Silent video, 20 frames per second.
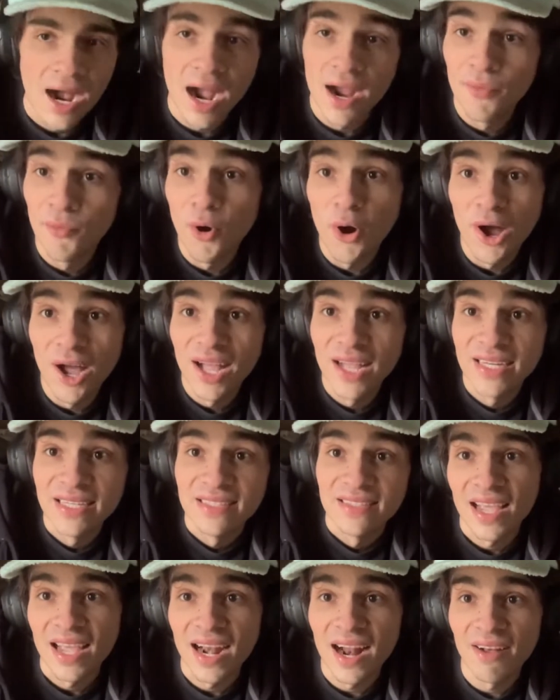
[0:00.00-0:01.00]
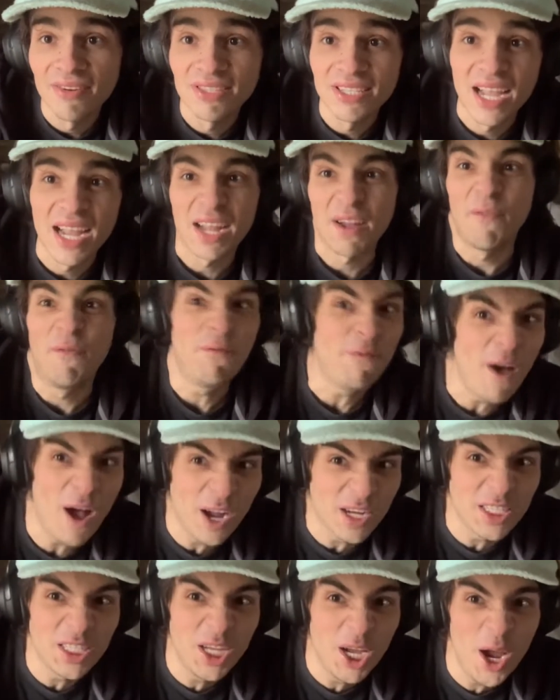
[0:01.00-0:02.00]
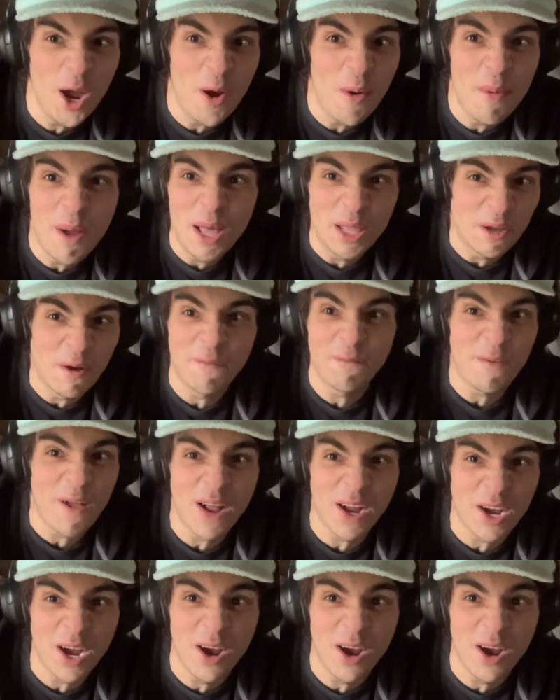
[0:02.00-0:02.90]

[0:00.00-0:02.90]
I won and I was like, "Fuck you, motherfucker.